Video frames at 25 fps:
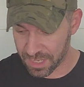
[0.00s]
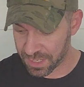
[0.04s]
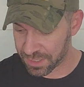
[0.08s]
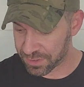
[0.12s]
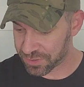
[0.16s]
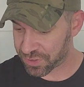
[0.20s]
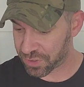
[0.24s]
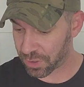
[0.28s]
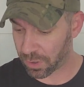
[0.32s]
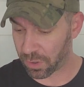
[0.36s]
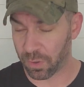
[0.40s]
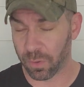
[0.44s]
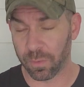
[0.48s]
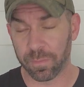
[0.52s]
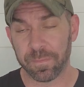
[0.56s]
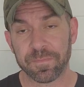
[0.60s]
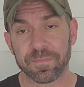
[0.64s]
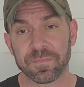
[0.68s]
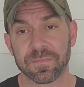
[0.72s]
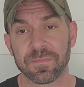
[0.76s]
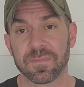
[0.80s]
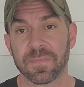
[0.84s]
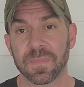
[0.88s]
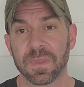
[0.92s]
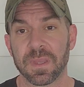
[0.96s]
So
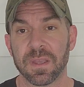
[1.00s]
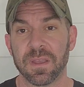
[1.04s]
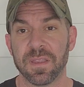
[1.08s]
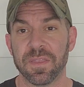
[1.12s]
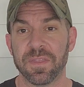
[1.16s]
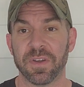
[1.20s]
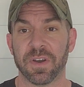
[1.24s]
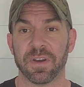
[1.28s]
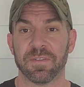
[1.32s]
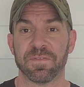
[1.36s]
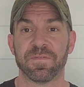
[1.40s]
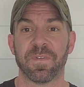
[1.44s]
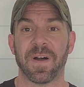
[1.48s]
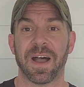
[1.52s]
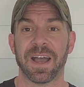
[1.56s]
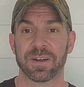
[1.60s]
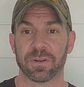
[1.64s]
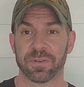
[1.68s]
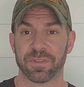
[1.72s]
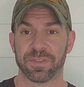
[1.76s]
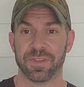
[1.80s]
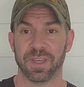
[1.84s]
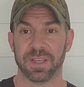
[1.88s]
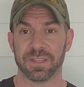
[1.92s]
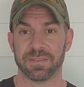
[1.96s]
the
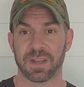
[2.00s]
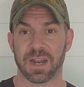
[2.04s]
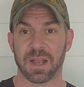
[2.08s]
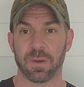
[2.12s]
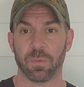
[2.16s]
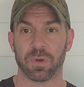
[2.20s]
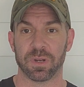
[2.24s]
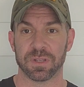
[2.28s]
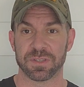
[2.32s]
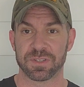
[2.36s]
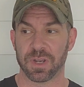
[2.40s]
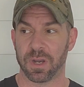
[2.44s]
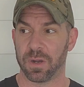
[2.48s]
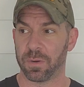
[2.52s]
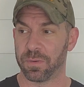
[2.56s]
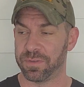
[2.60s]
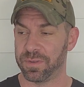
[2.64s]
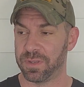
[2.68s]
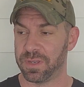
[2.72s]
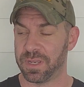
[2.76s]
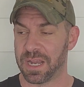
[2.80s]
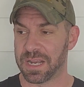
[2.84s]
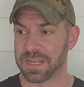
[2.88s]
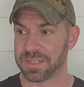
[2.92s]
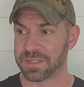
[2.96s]
final thing that I want to talk with you
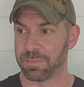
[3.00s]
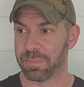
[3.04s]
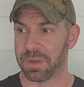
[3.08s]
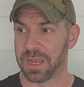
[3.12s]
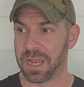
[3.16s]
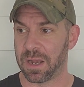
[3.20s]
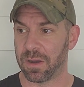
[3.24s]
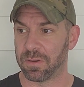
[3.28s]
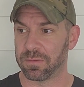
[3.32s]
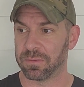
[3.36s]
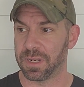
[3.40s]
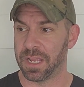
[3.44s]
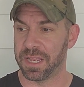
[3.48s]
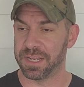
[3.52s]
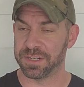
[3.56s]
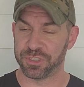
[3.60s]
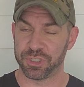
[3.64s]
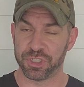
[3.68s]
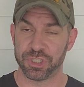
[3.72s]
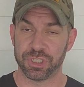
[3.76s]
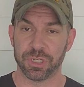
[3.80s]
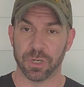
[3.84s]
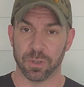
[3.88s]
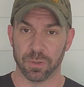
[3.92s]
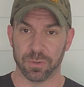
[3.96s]
guys about and
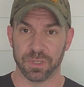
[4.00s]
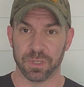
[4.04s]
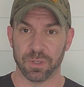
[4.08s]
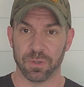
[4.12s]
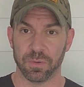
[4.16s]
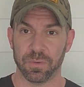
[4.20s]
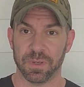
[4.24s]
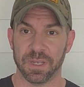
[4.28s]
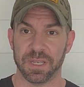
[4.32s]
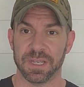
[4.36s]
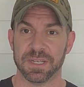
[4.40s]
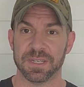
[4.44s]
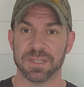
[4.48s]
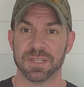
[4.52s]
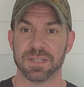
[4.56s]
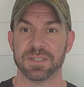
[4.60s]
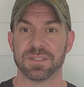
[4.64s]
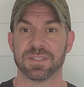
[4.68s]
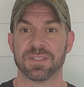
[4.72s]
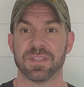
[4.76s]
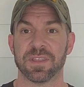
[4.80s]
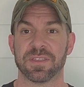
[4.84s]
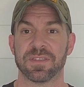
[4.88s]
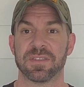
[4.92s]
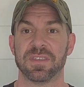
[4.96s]
show you
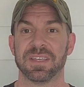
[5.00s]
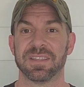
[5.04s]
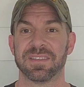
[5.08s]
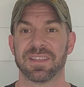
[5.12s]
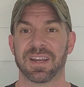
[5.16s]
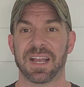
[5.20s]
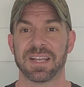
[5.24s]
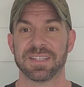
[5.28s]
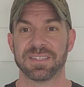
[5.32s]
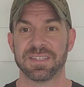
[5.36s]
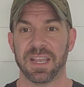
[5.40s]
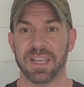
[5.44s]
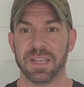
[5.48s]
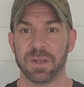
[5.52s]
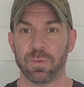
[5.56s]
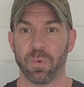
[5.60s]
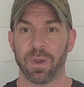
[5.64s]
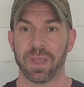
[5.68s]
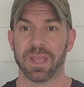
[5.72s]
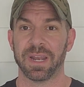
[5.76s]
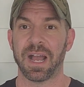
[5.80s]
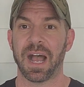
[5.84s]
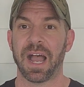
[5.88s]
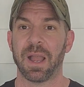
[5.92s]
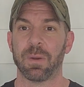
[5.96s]
is the thing that I take
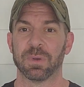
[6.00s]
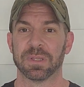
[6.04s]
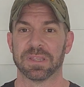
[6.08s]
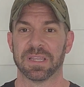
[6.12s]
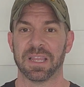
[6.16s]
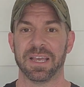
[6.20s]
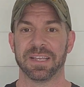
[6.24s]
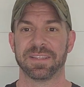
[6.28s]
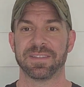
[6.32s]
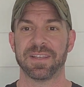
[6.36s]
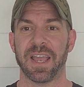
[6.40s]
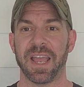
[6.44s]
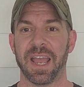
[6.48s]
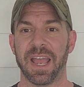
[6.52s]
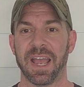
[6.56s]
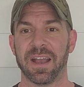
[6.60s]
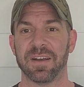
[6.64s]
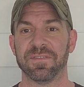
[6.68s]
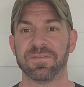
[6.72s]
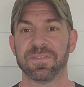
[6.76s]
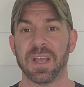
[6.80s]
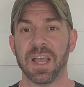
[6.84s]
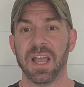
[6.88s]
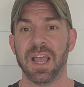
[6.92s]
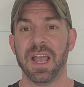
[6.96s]
when I would like to have